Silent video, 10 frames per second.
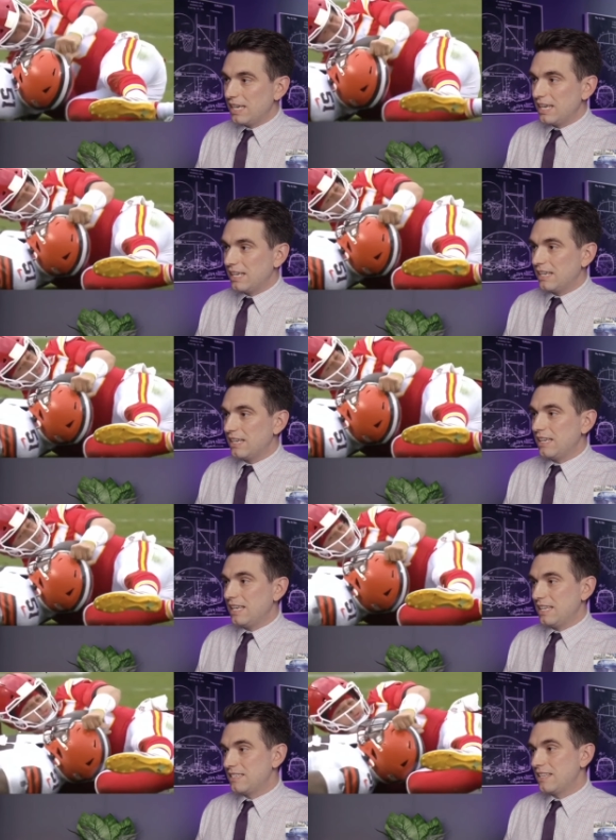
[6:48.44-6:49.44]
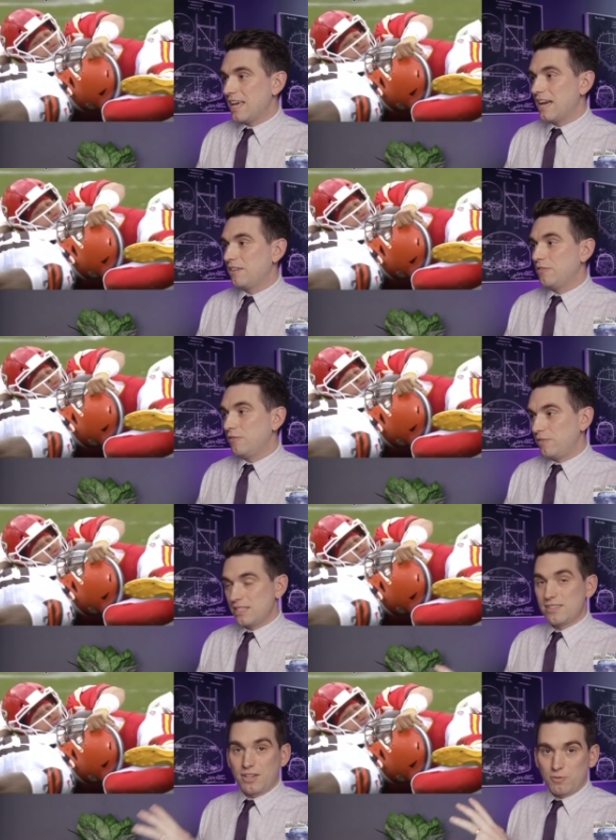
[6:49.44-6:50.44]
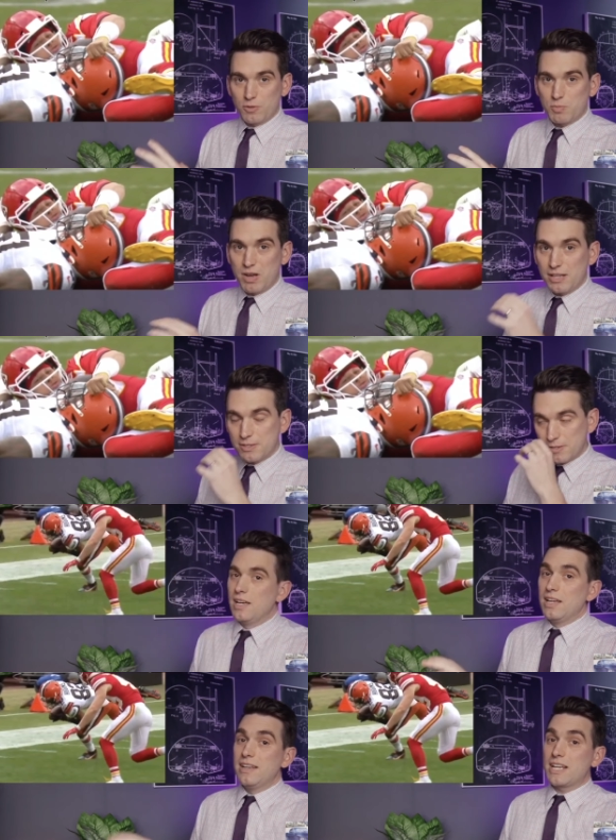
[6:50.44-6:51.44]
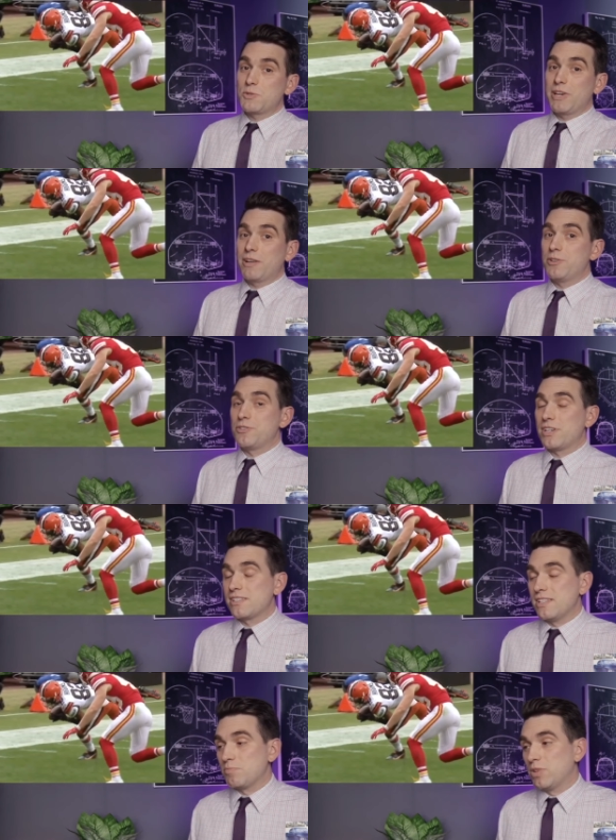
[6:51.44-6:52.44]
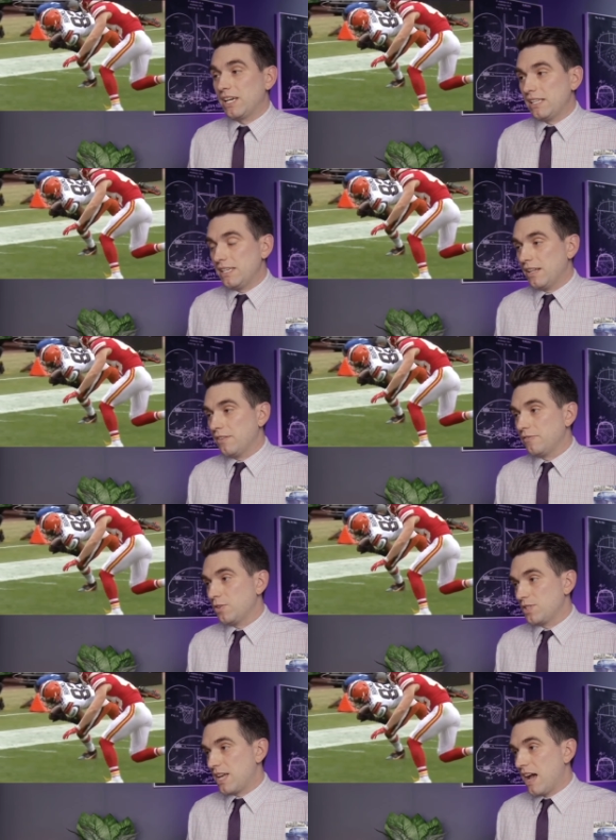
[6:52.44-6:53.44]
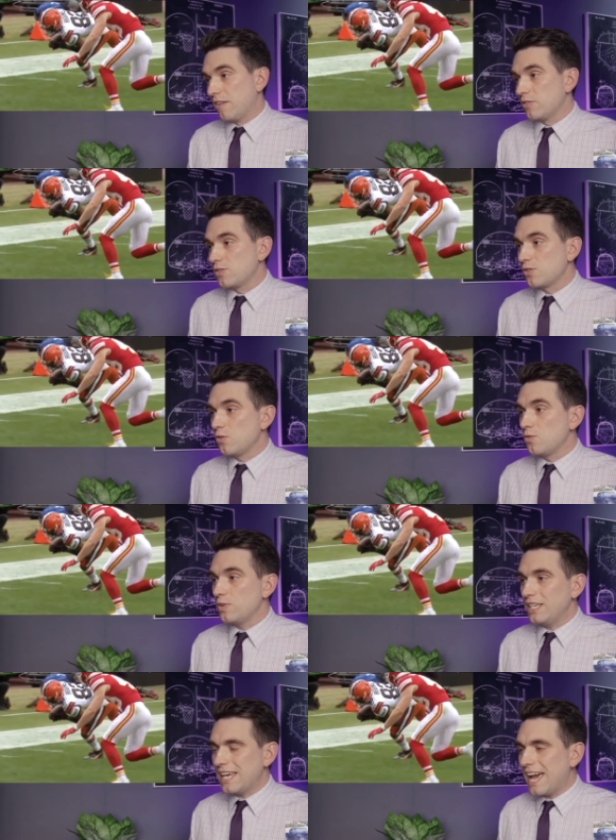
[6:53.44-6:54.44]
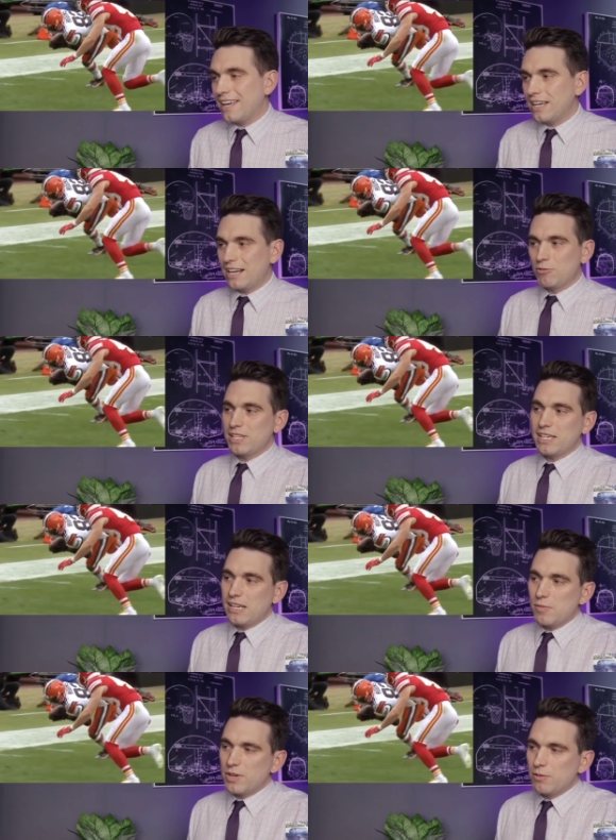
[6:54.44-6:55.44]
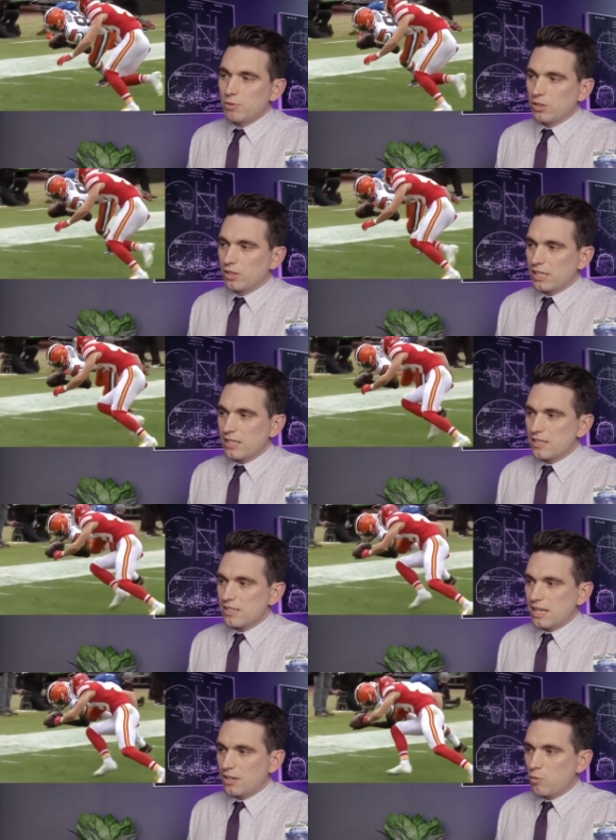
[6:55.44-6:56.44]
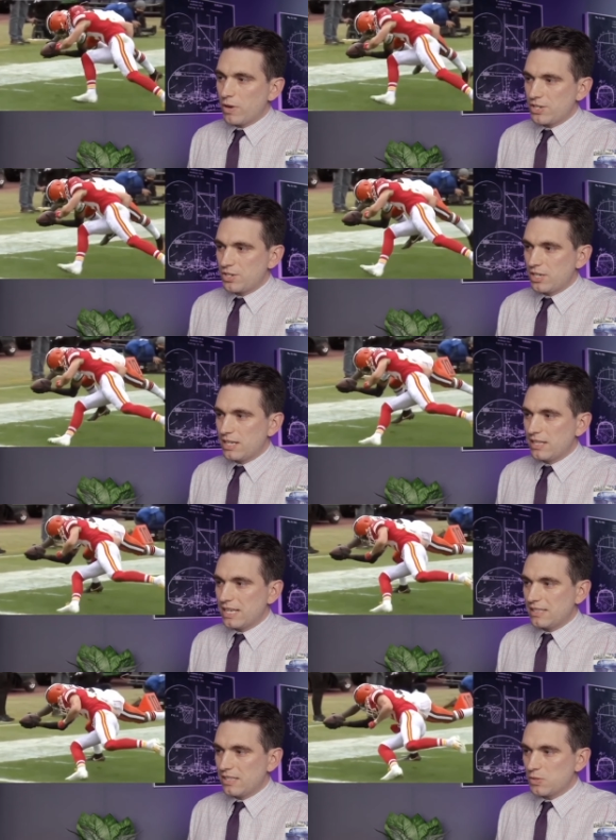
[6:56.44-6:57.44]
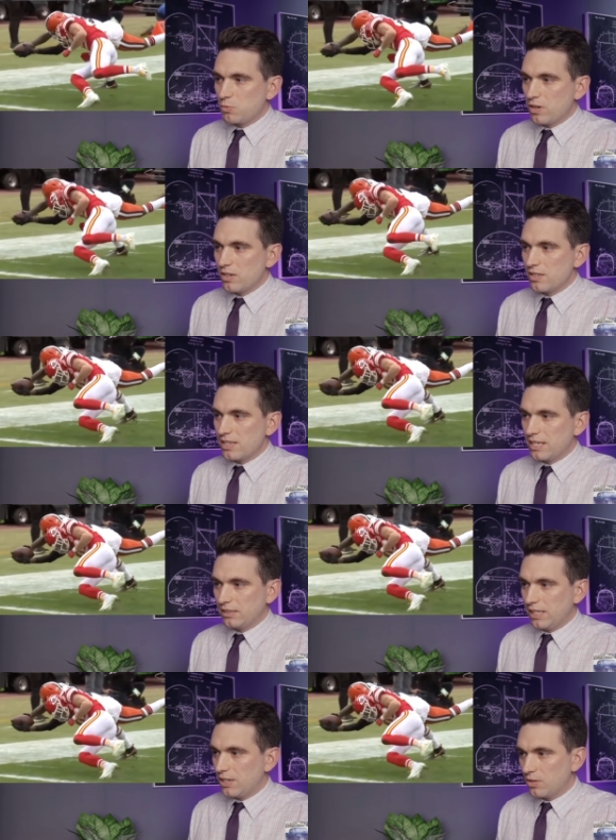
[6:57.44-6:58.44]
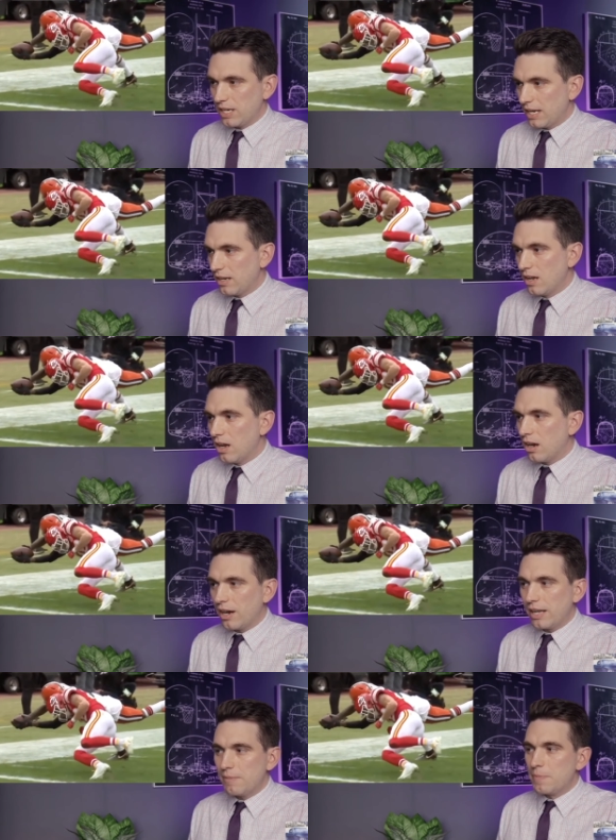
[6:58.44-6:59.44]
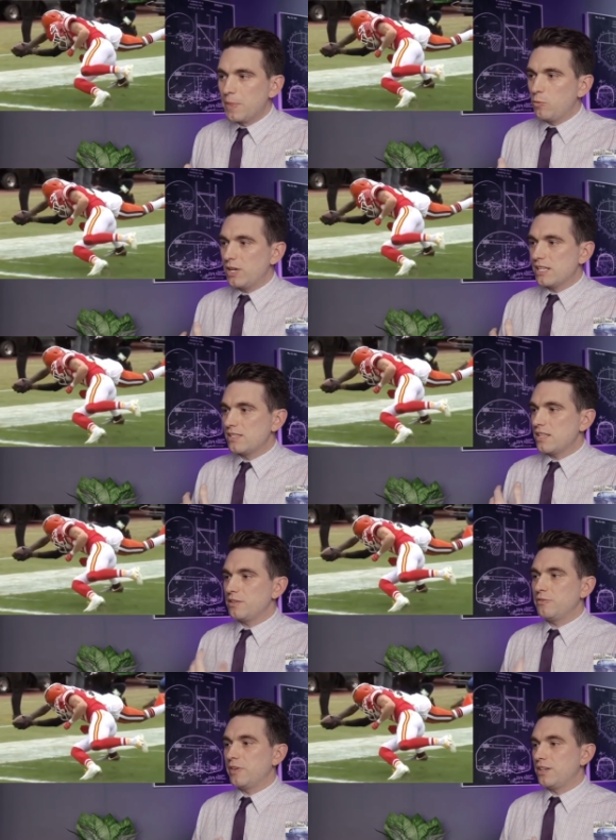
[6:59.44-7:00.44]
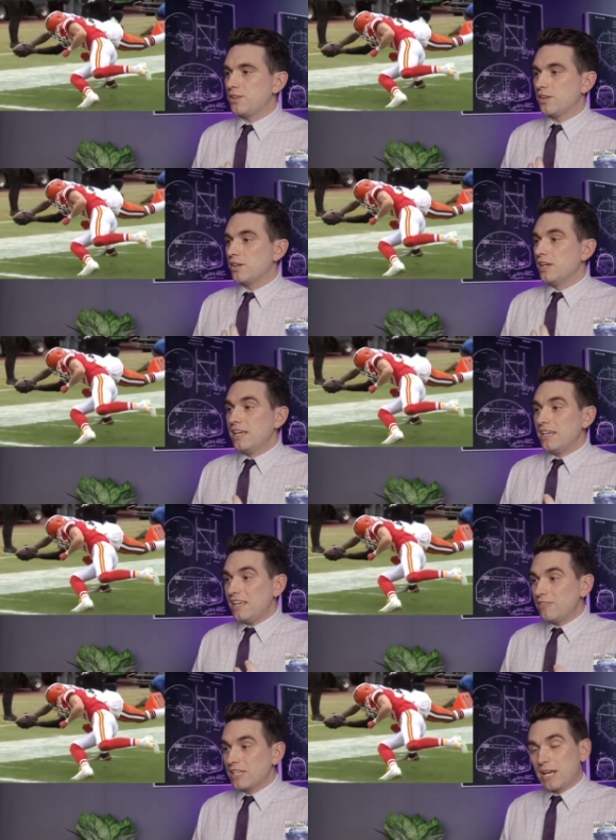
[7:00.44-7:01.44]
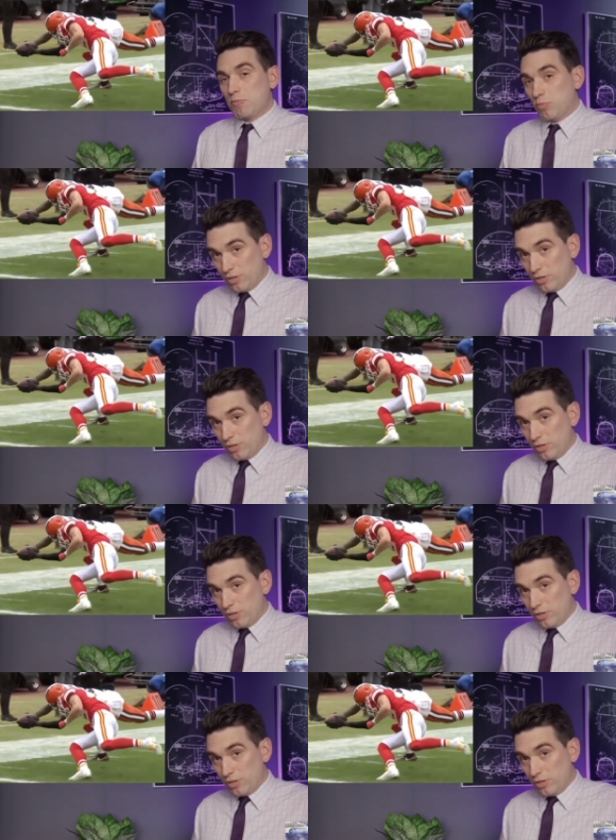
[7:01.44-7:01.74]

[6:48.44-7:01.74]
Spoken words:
again into that fencing response. Next, we got to address this play at the end of the first half. So, yeah, I don't think anybody would look at this and question that this was an illegal hit. All right, we can see the defender even like